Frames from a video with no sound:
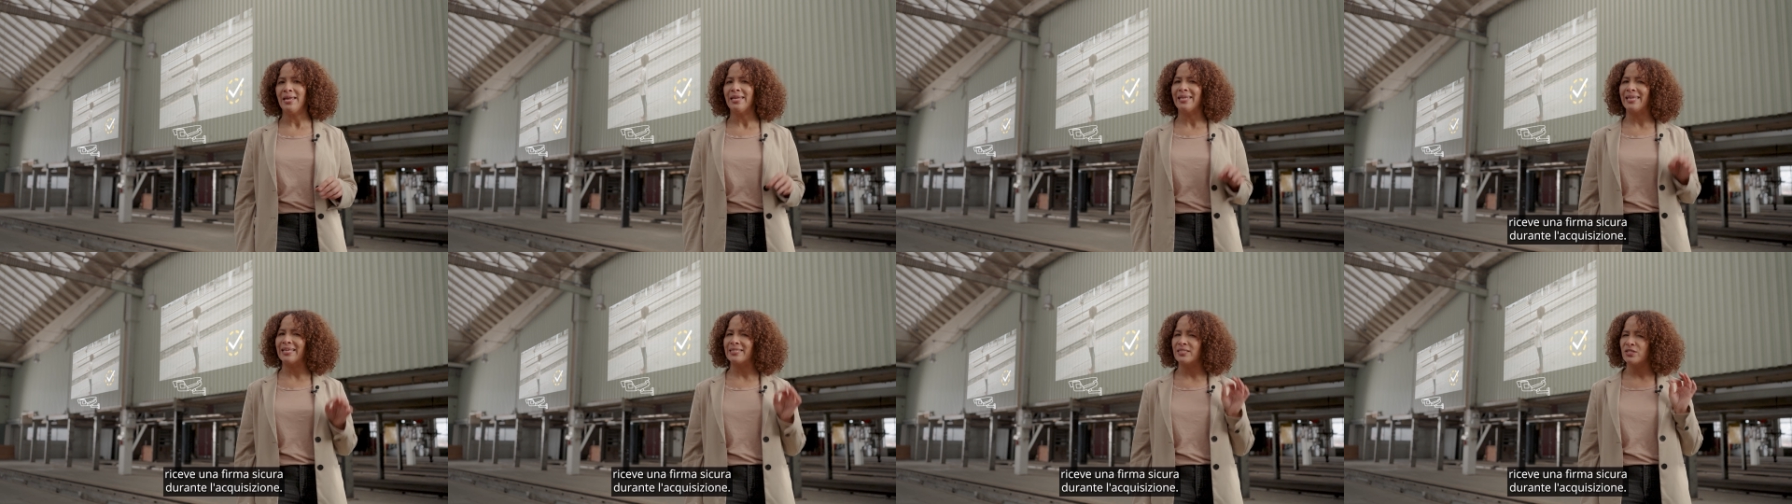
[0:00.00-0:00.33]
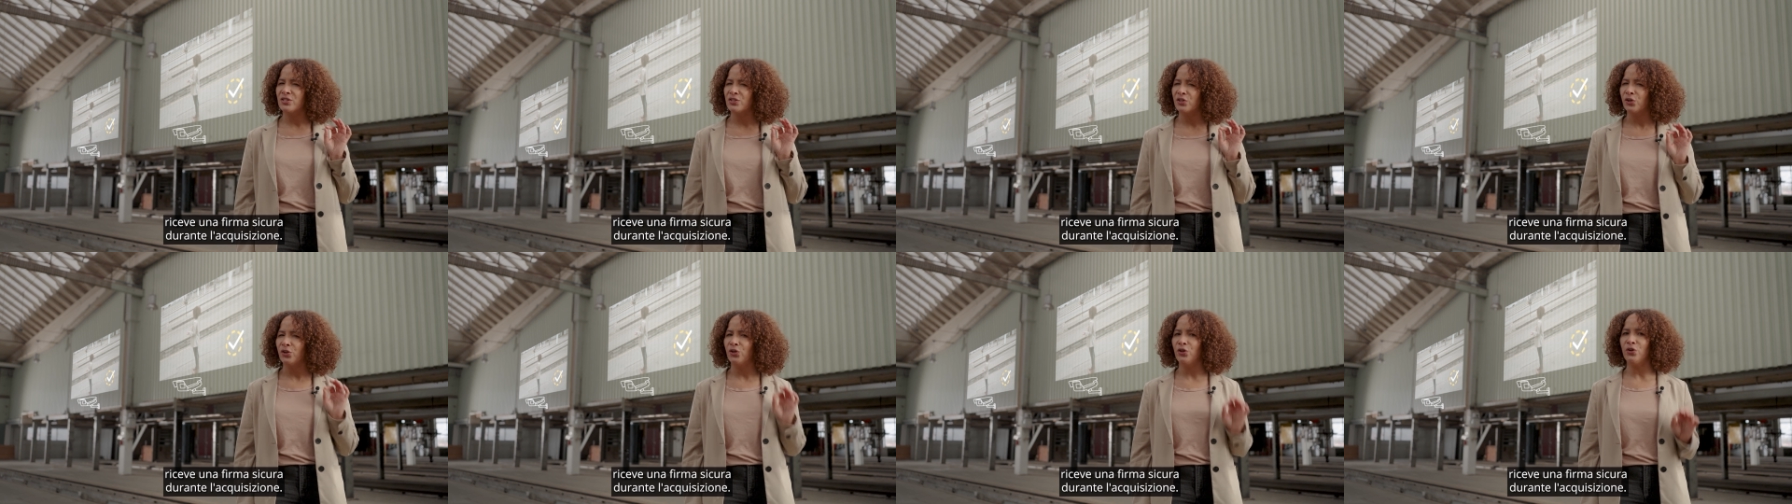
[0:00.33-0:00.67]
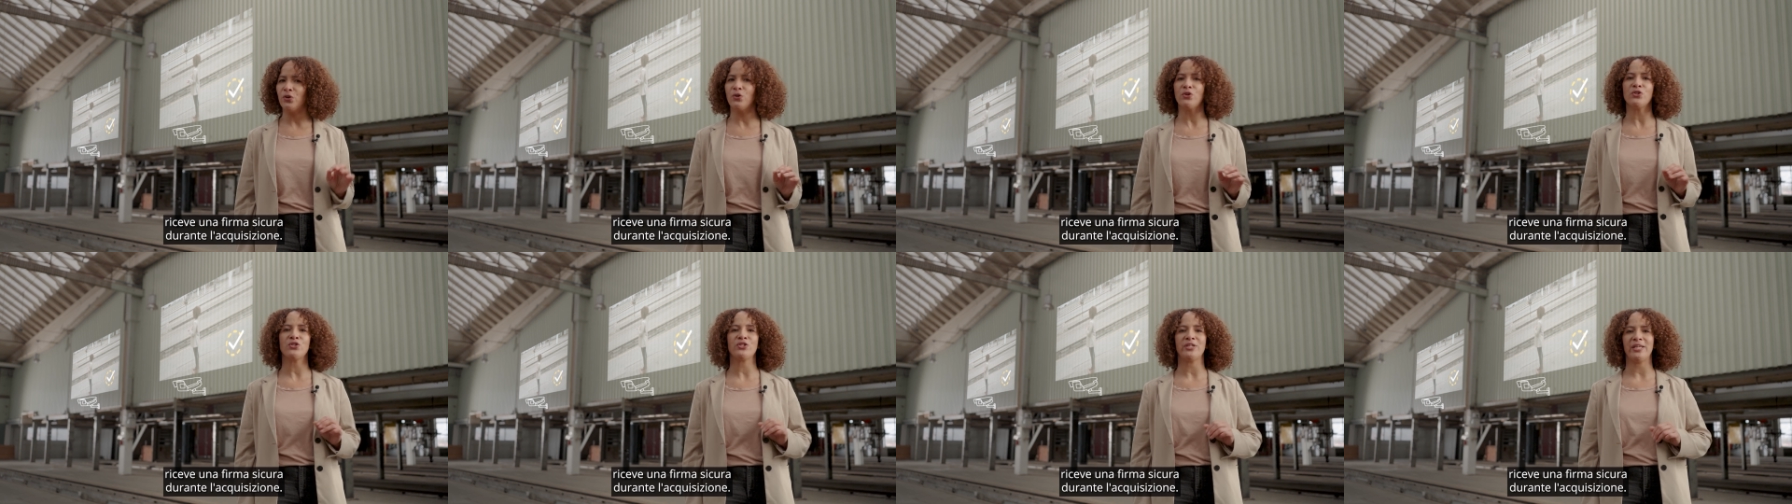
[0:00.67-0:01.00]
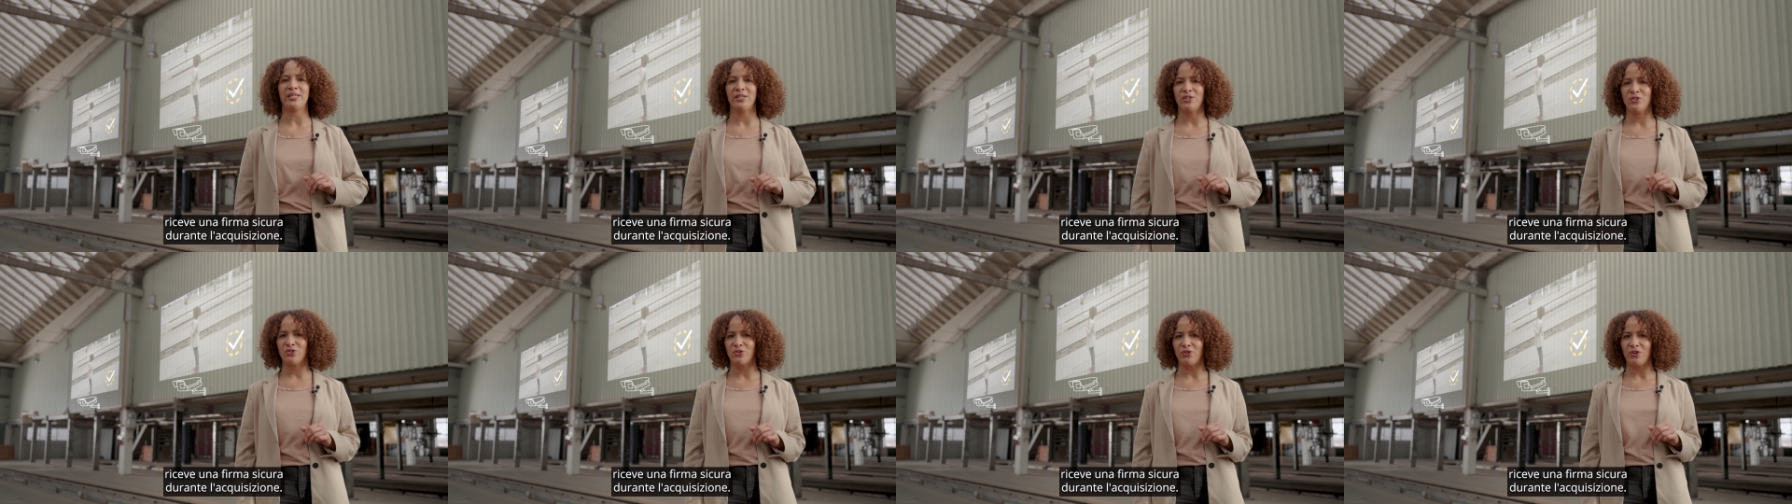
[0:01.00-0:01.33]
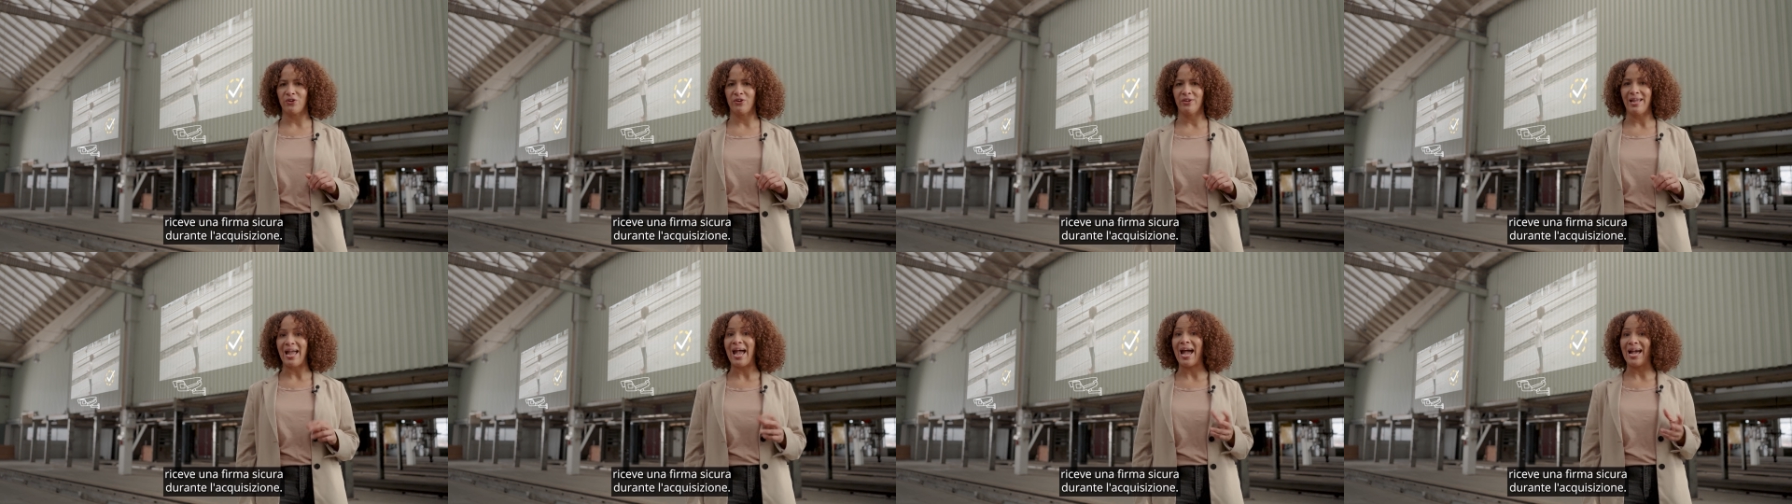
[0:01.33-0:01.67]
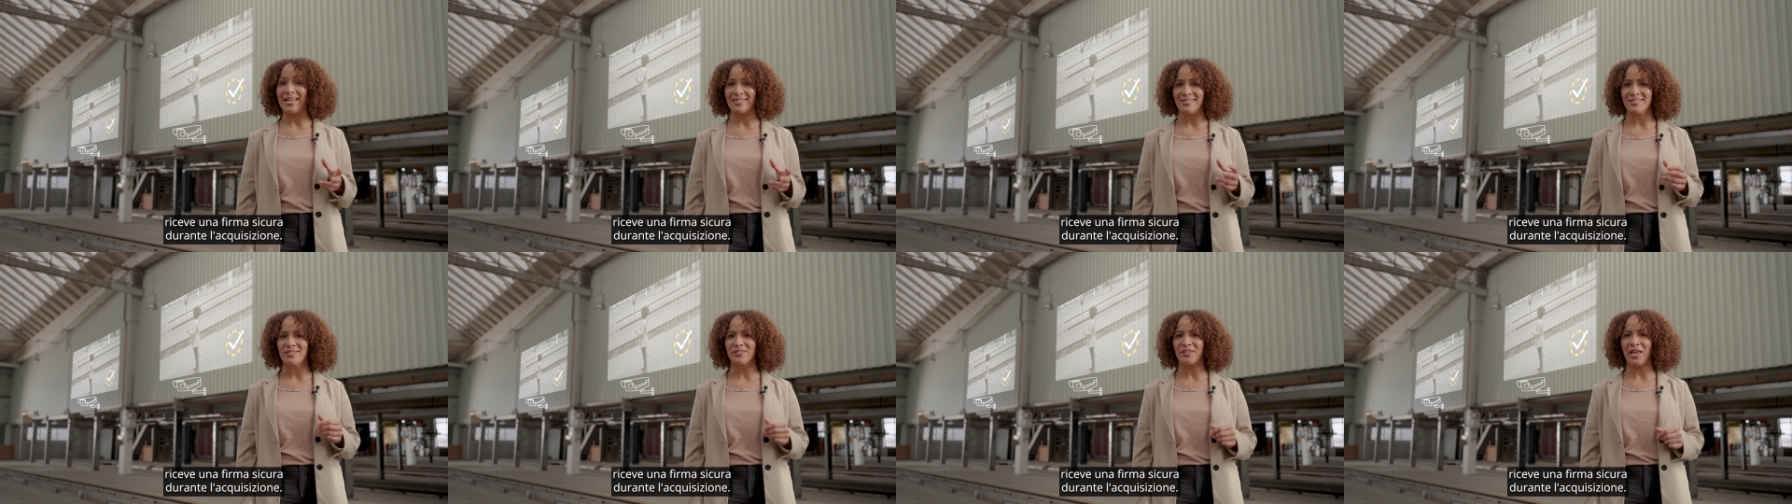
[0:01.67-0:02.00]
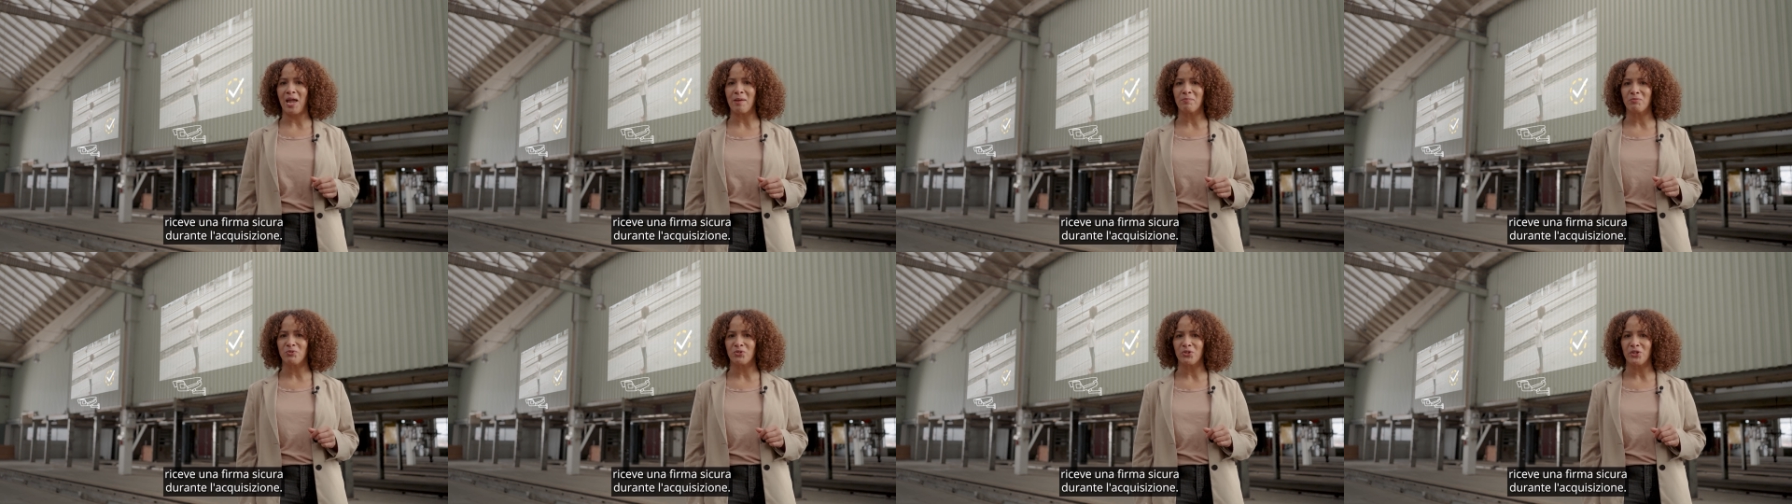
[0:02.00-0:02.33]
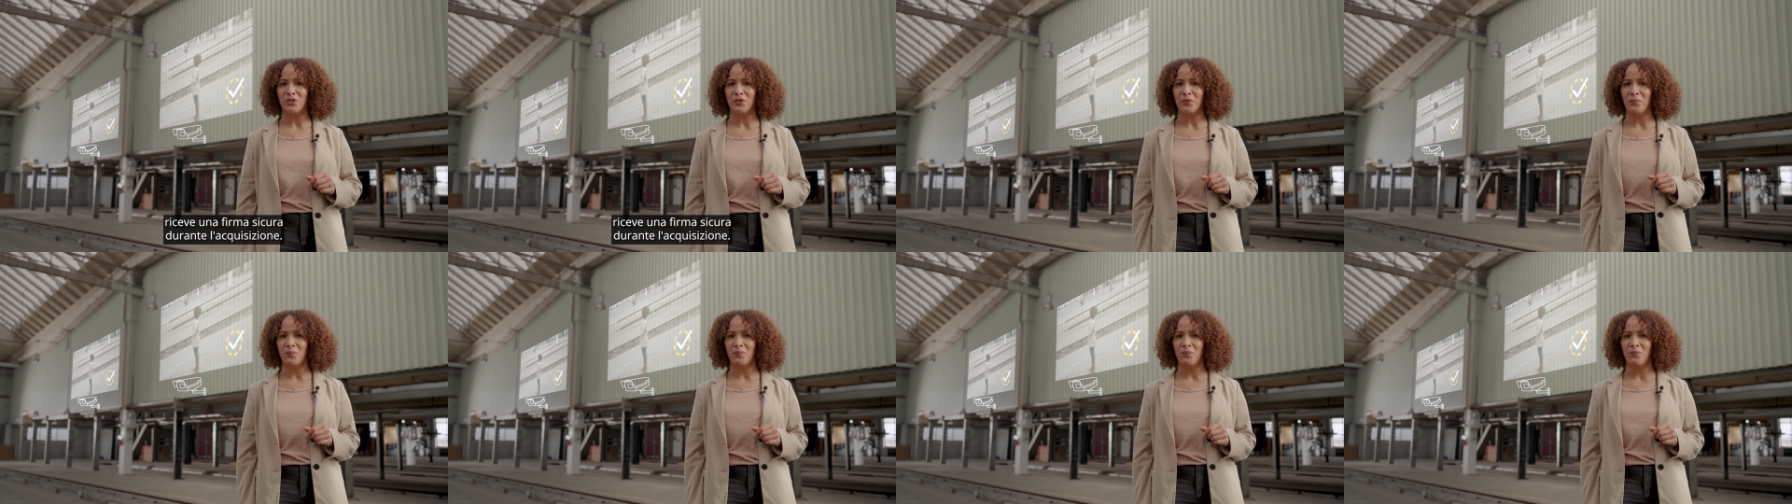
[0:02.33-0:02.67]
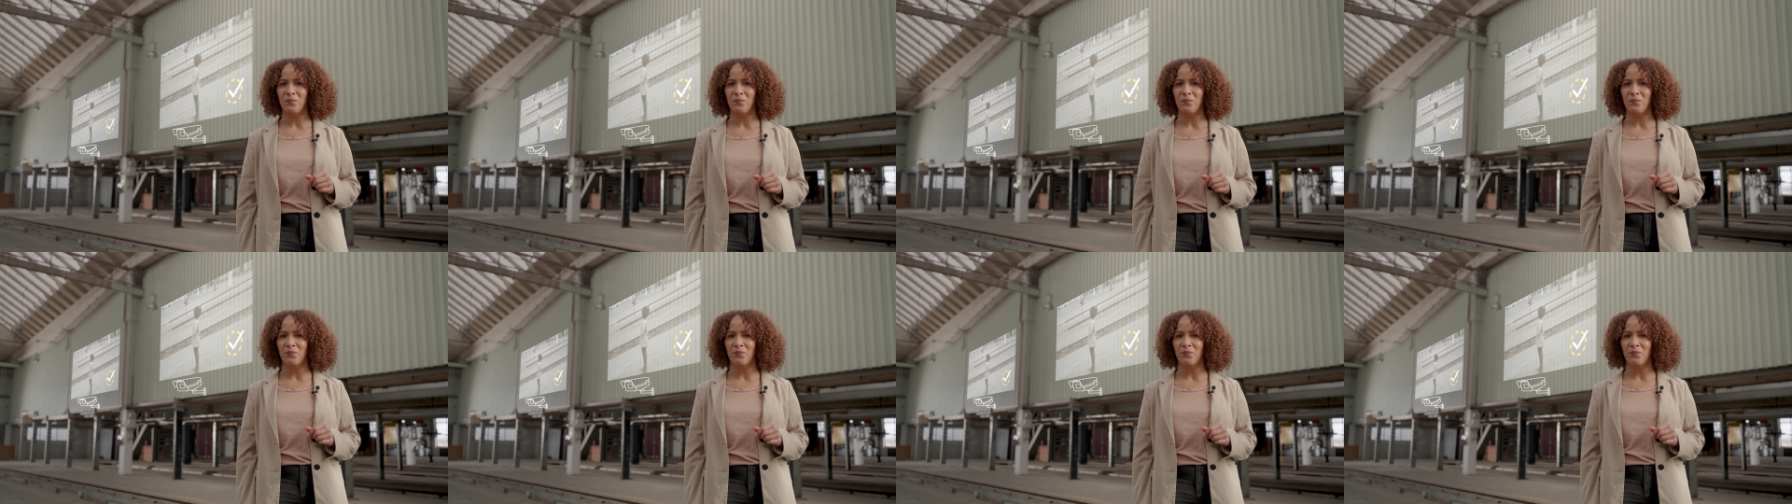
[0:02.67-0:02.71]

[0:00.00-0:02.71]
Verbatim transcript: gets a secure signature as it's captured.